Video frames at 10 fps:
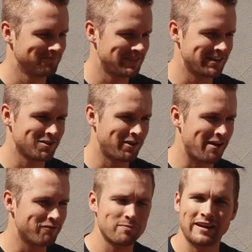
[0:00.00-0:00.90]
Takes a lot of
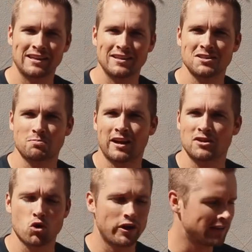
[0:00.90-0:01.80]
effort making these, but I
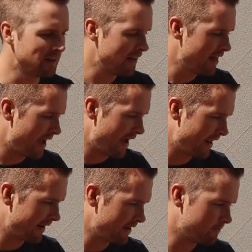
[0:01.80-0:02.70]
enjoy it,
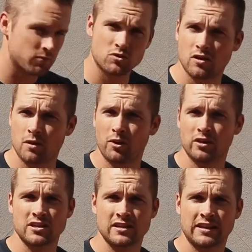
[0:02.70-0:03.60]
and
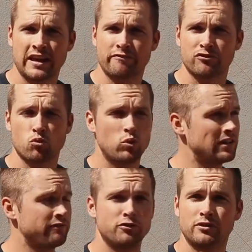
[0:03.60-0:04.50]
apologize again for the
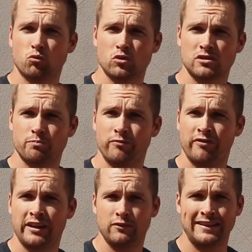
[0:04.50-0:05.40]
wind if you didn't watch the
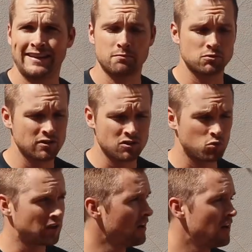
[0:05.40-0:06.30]
video leading up to this
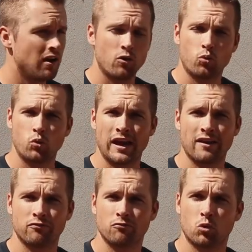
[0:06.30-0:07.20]
one. We
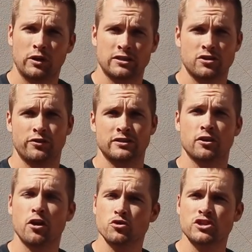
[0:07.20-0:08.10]
have what is known as
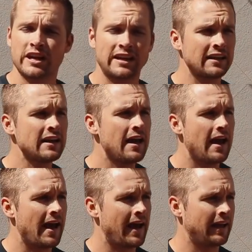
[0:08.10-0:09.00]
load shedding,
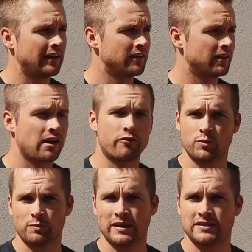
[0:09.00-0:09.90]
and the
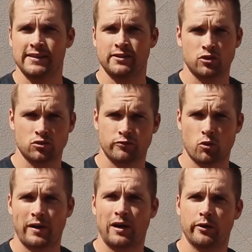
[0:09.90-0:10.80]
government basically turns off your
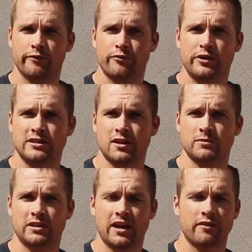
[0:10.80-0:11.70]
power 3 times
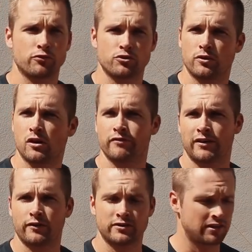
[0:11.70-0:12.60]
a day for 2.5
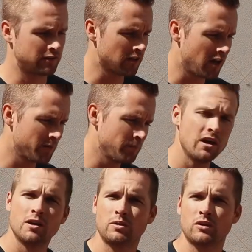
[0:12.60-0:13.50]
hours at a time,
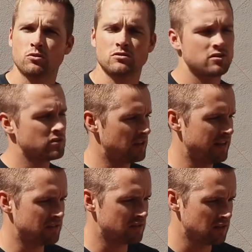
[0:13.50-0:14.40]
because this
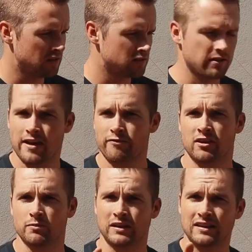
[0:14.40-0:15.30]
is South
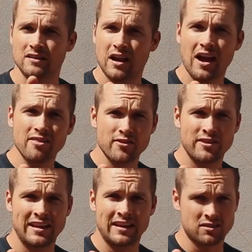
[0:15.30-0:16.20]
Africa. But other
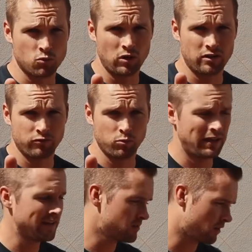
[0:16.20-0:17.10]
than that, it's a wonderful place.